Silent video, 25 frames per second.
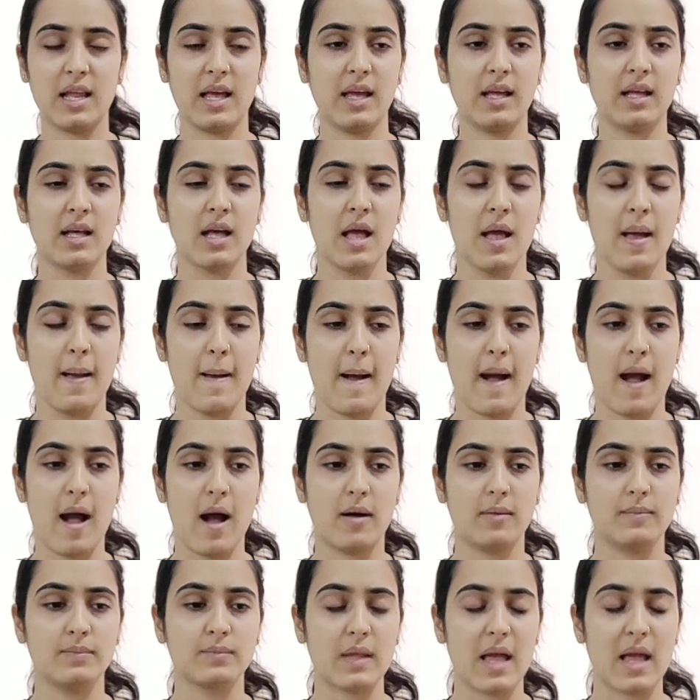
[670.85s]
Like
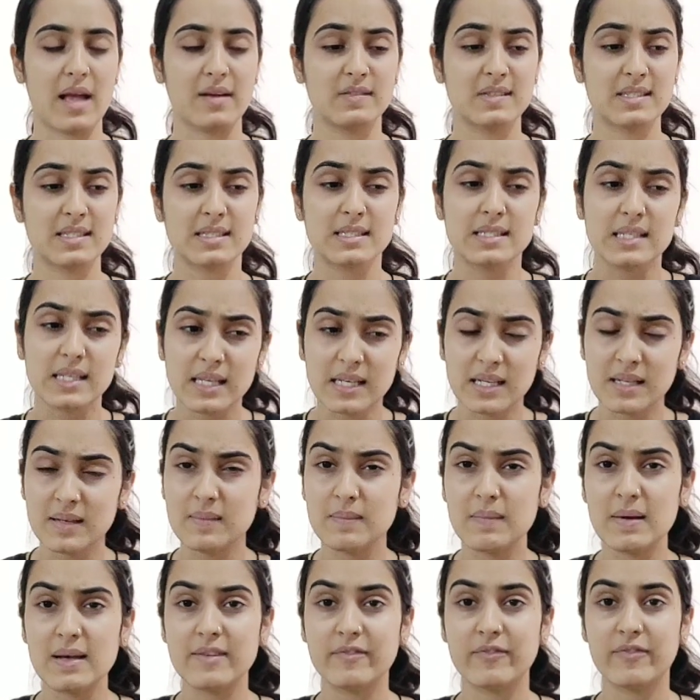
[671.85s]
um, I've
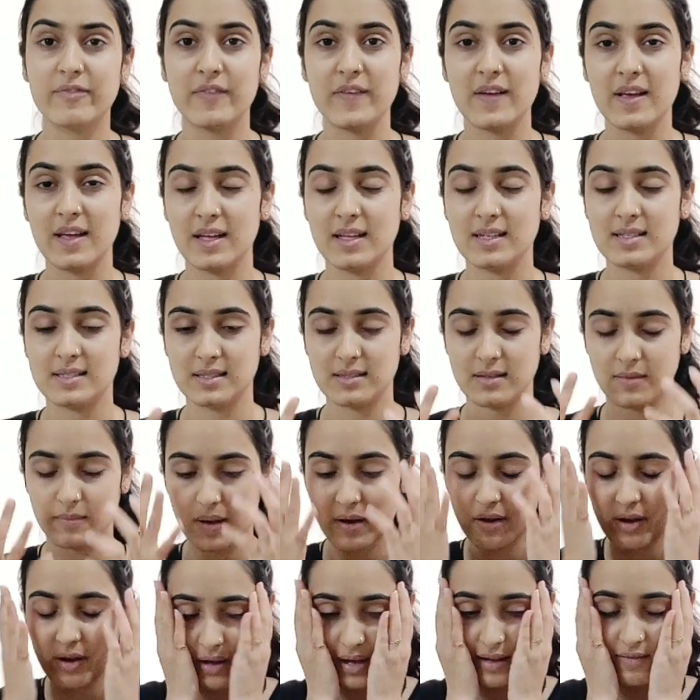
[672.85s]
seen my face,
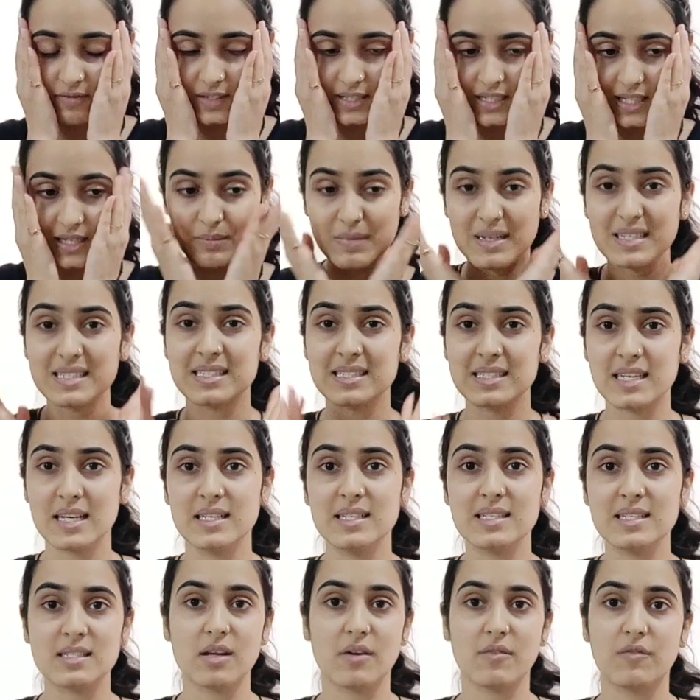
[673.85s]
my, I've seen my
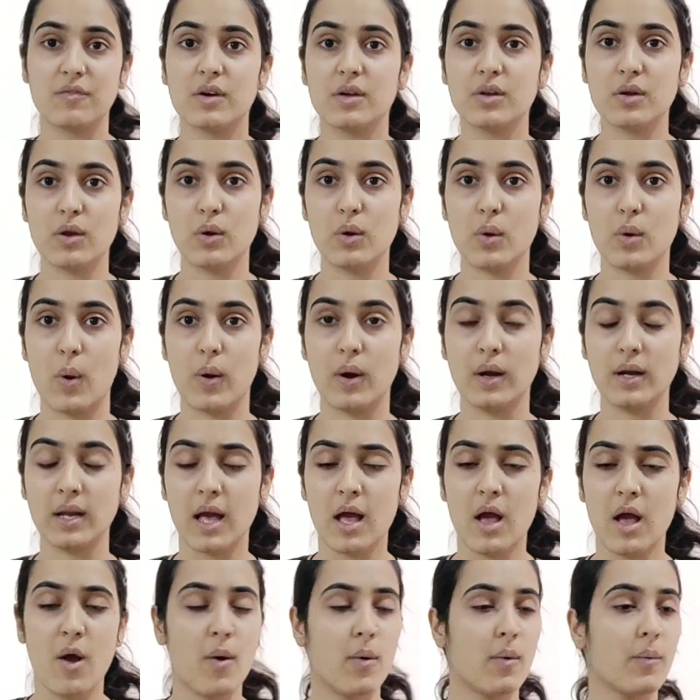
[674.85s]
skin suffer a
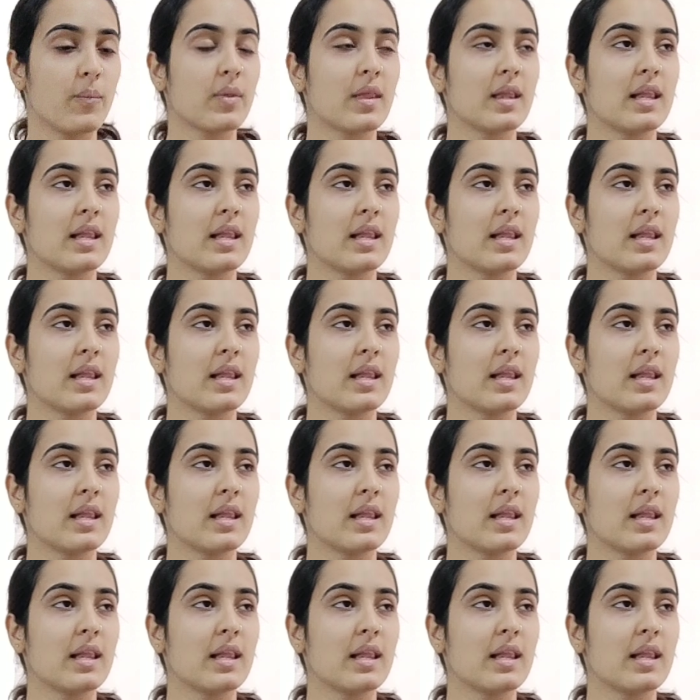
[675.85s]
lot.